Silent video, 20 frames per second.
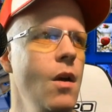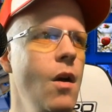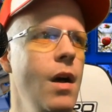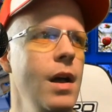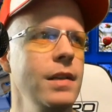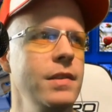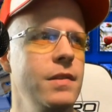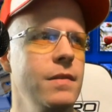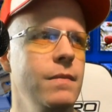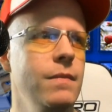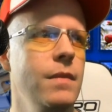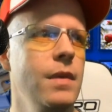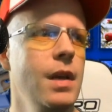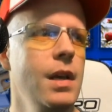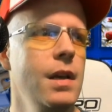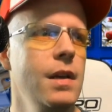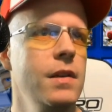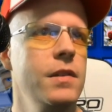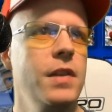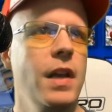Awesome.
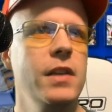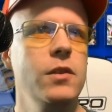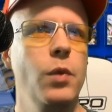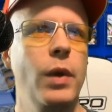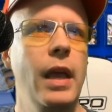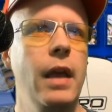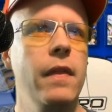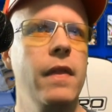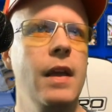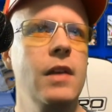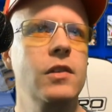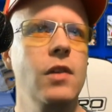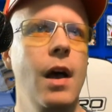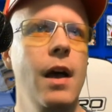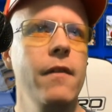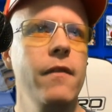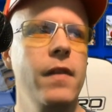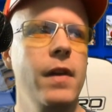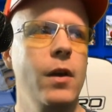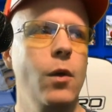So I guess we'll kick things
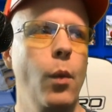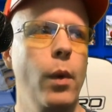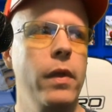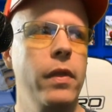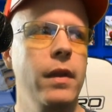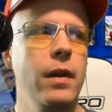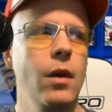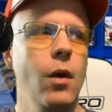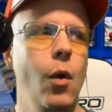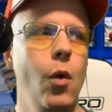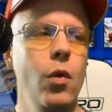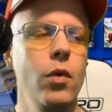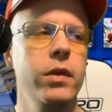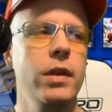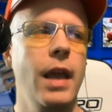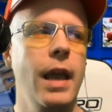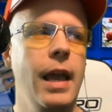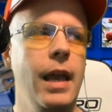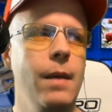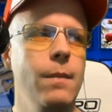off here with an old
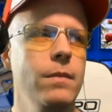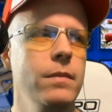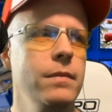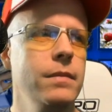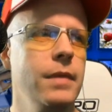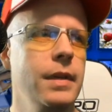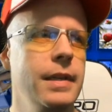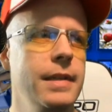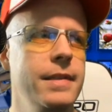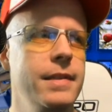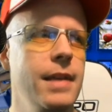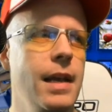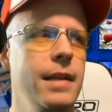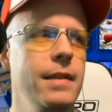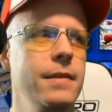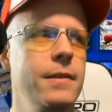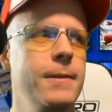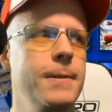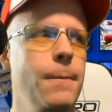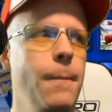game, in a
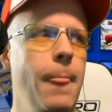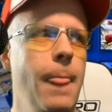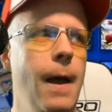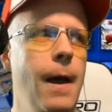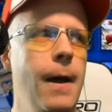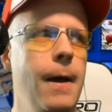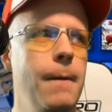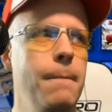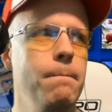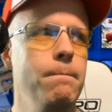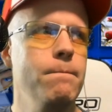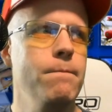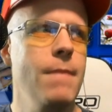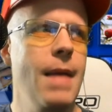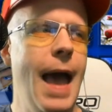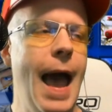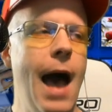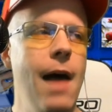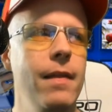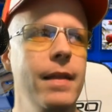sense. Um,
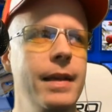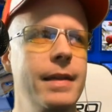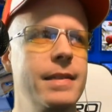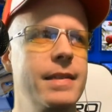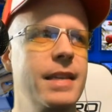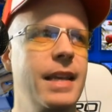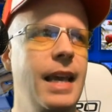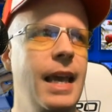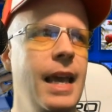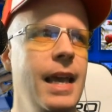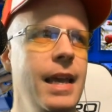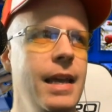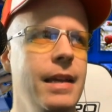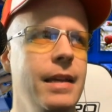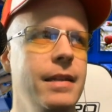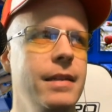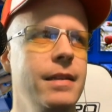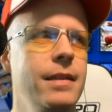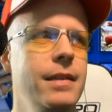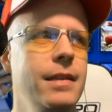Alex
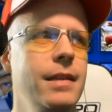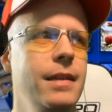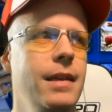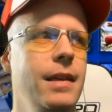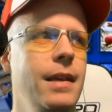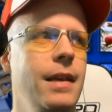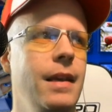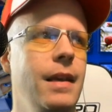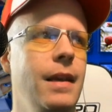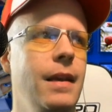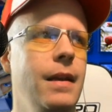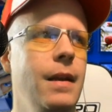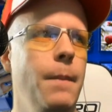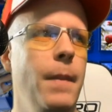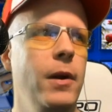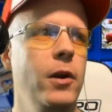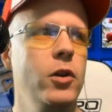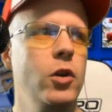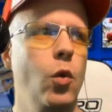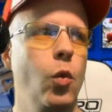Kidd in
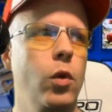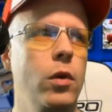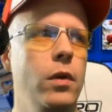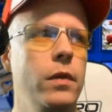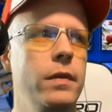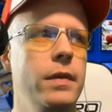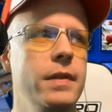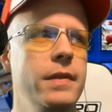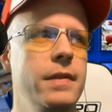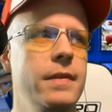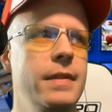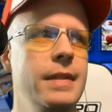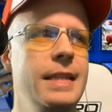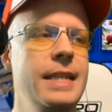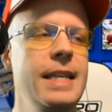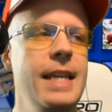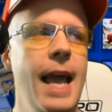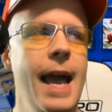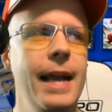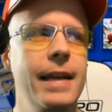Miracle World. This is the
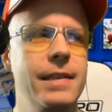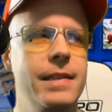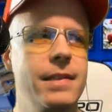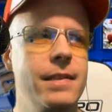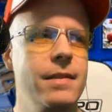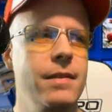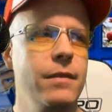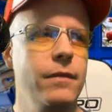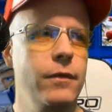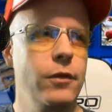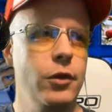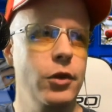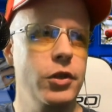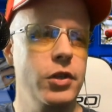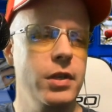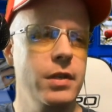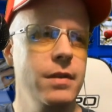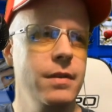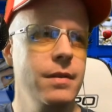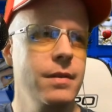DX
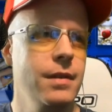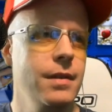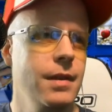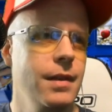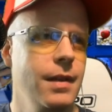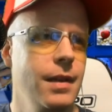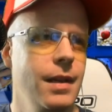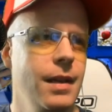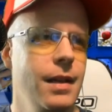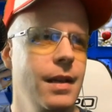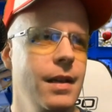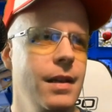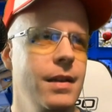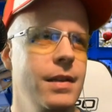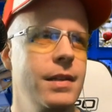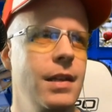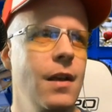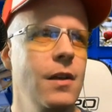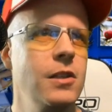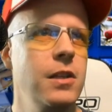version.
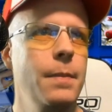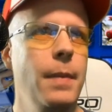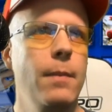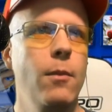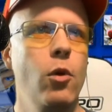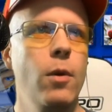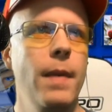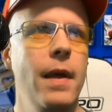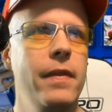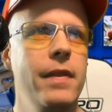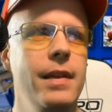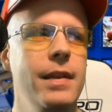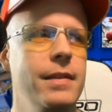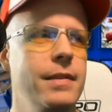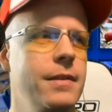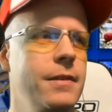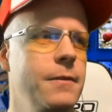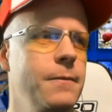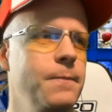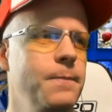Tell us a little bit more about
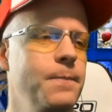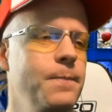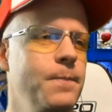this.